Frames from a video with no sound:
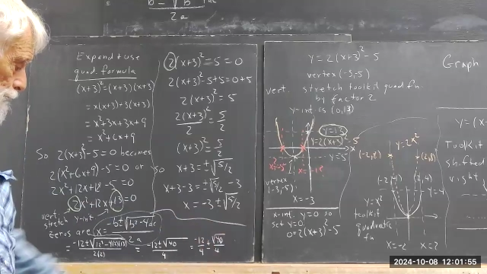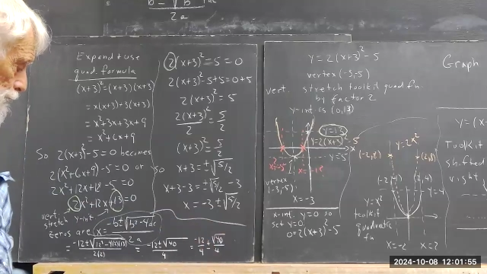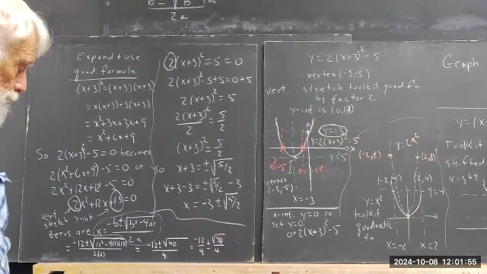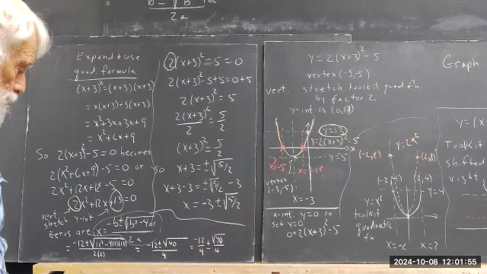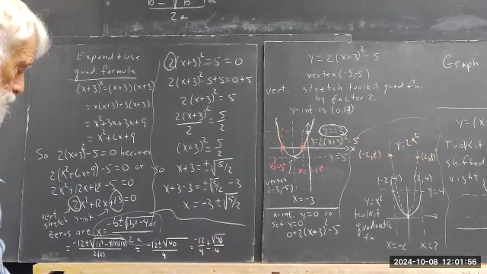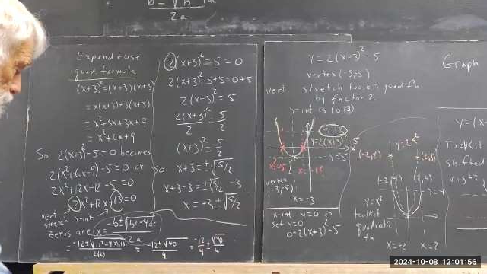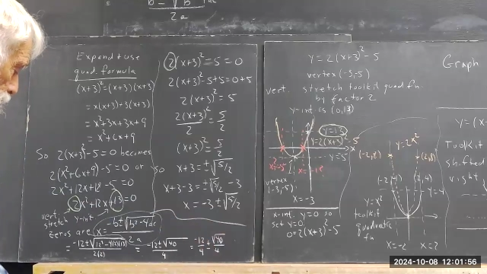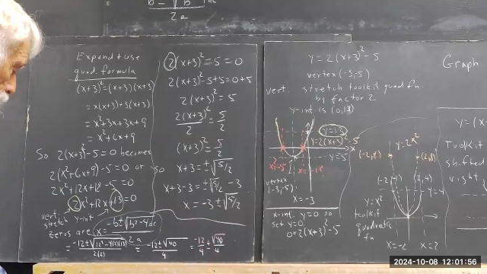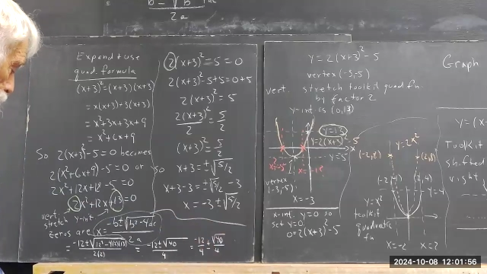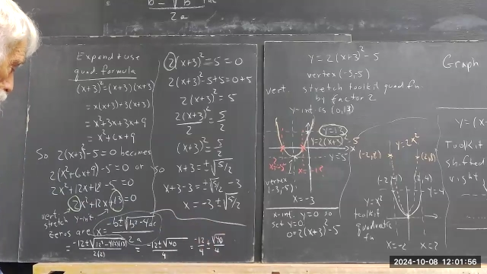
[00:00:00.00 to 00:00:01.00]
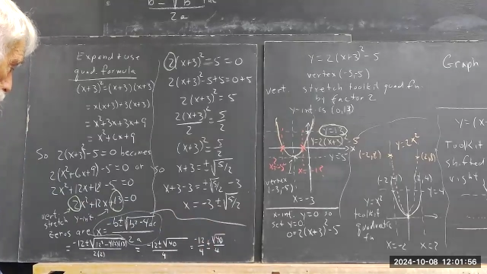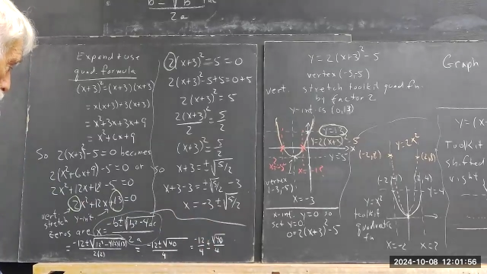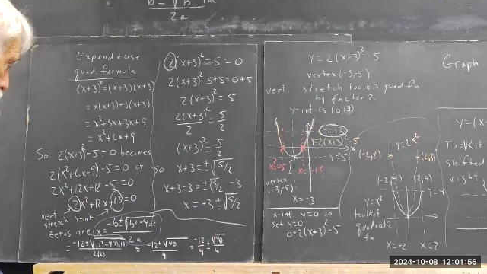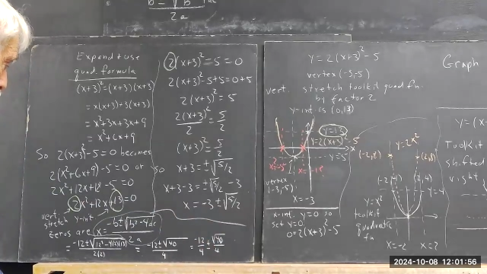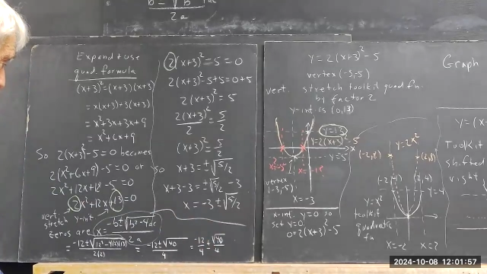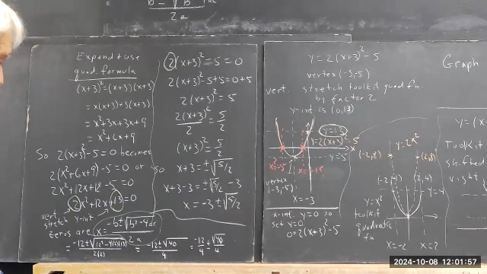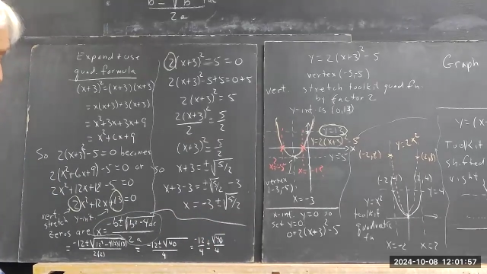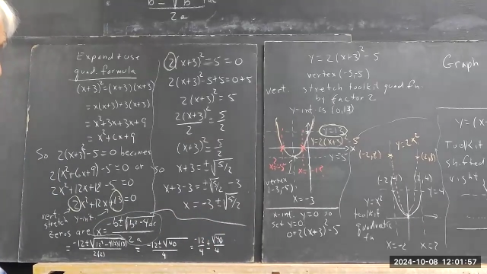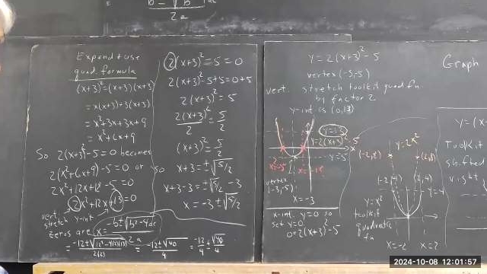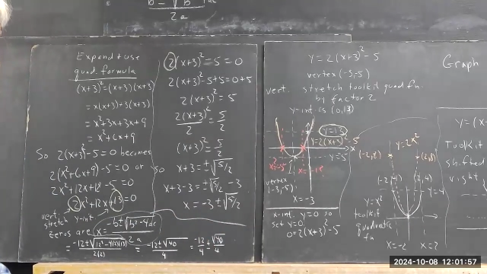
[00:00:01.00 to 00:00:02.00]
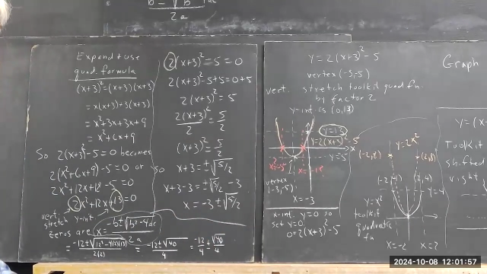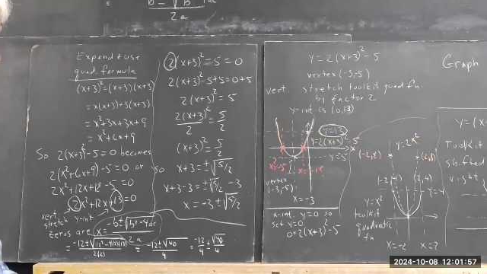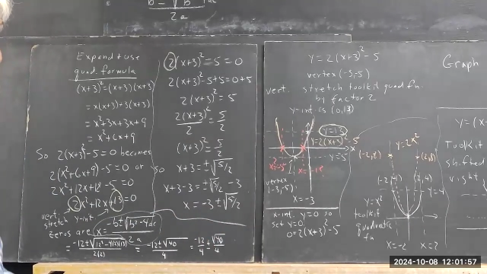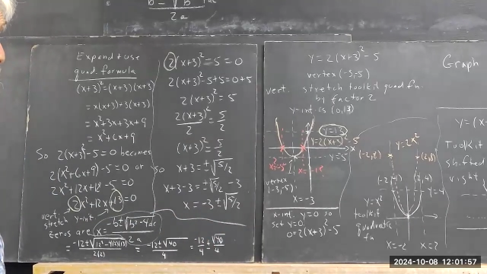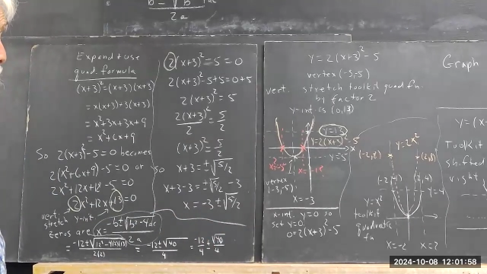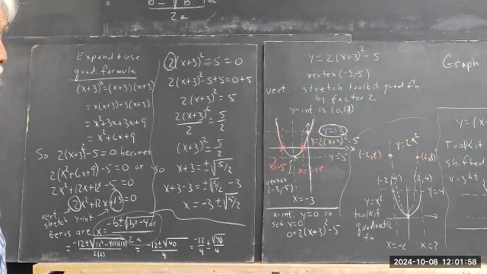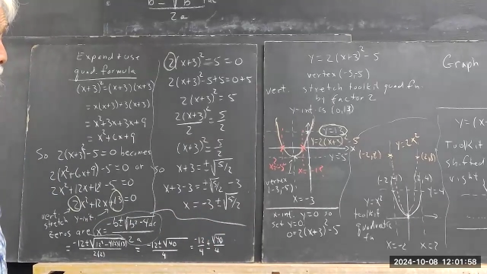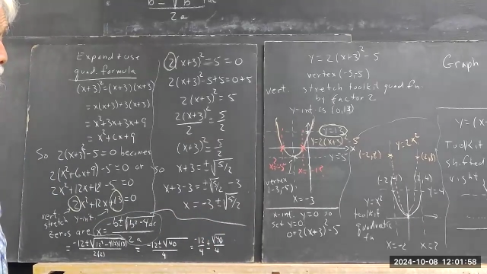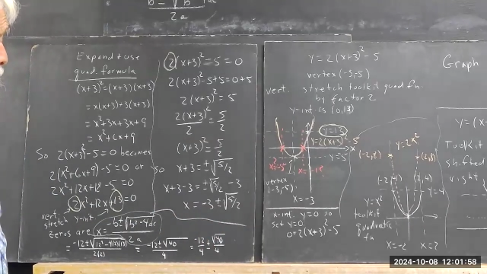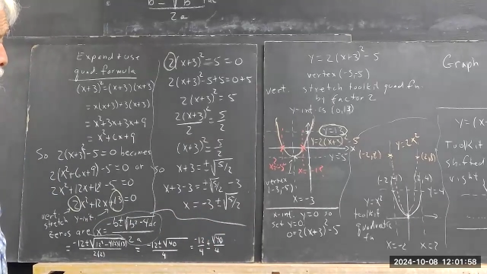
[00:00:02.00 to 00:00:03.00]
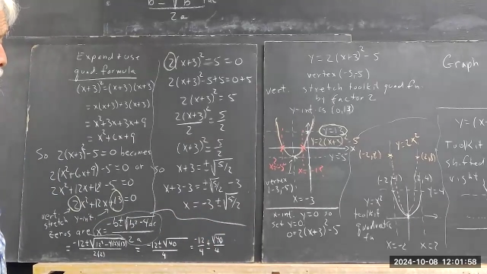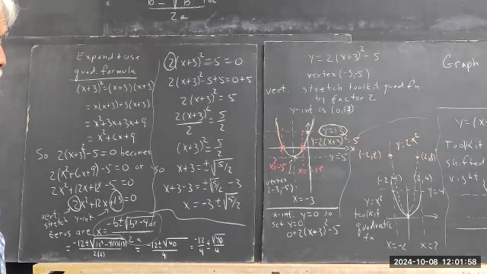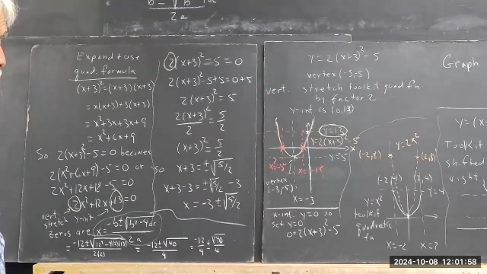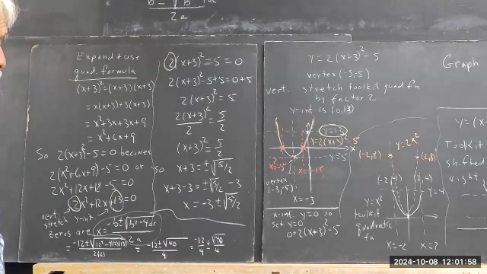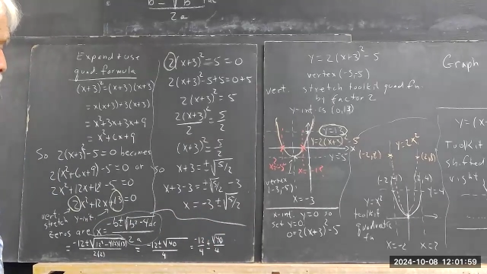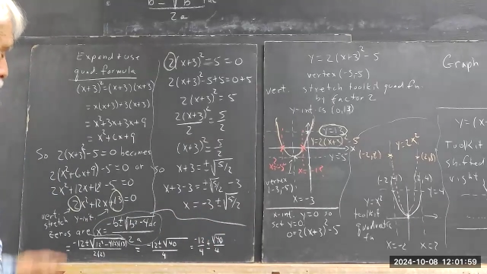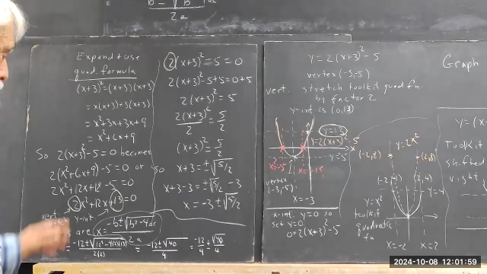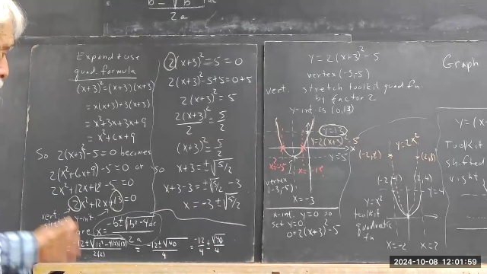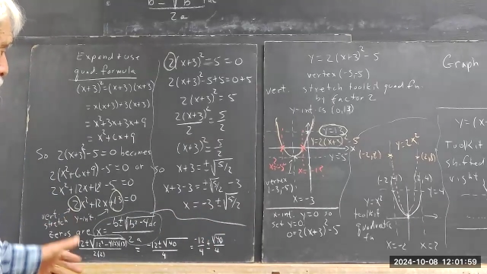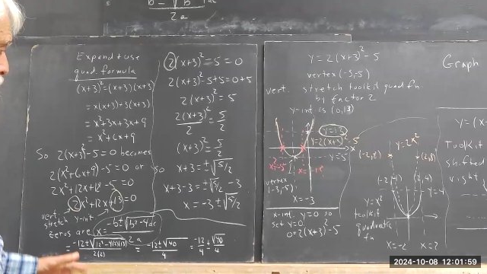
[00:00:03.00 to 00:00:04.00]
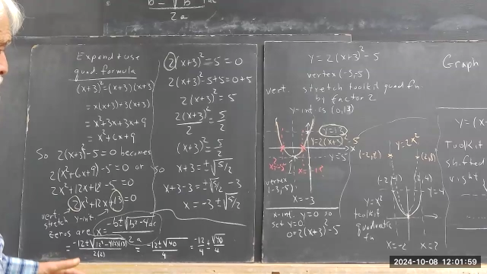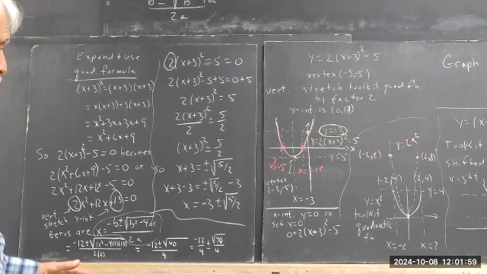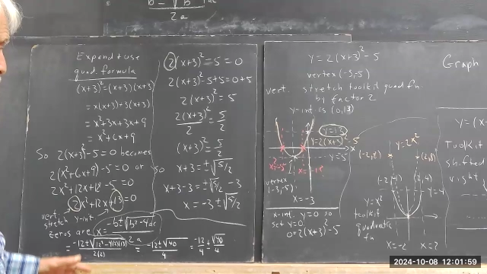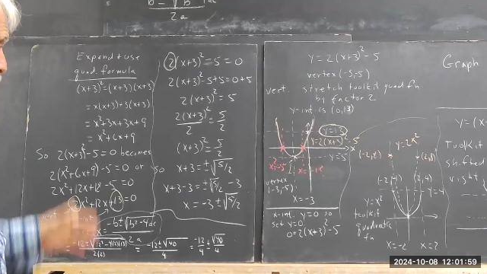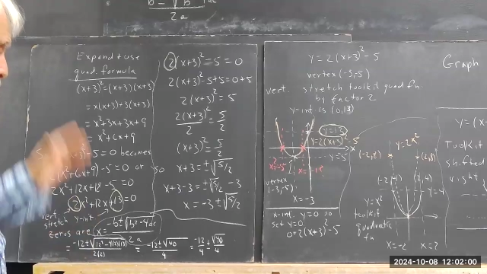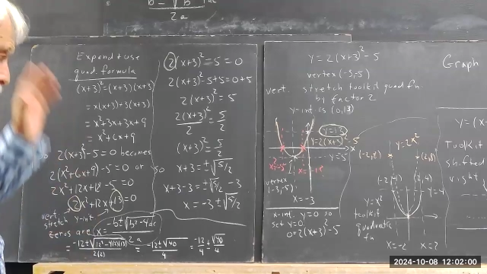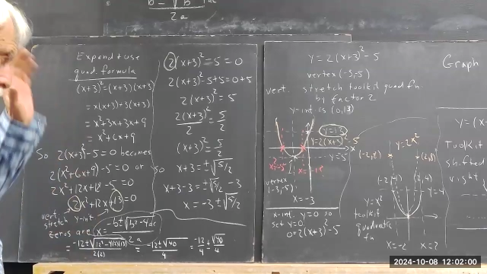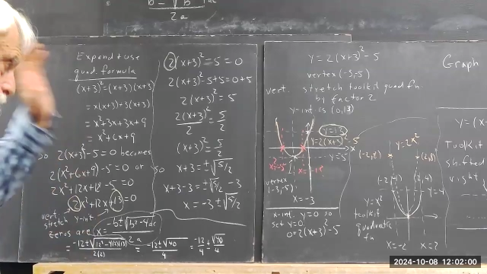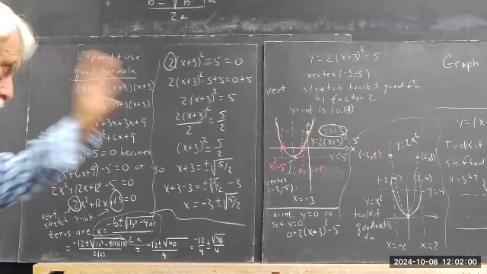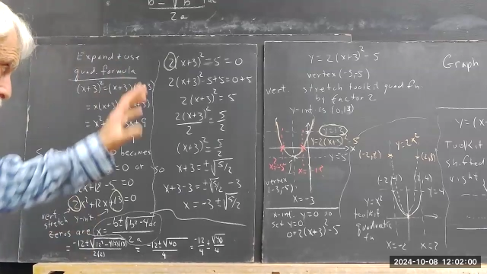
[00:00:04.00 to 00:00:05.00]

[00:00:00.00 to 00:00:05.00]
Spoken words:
[unreadable: no face in view]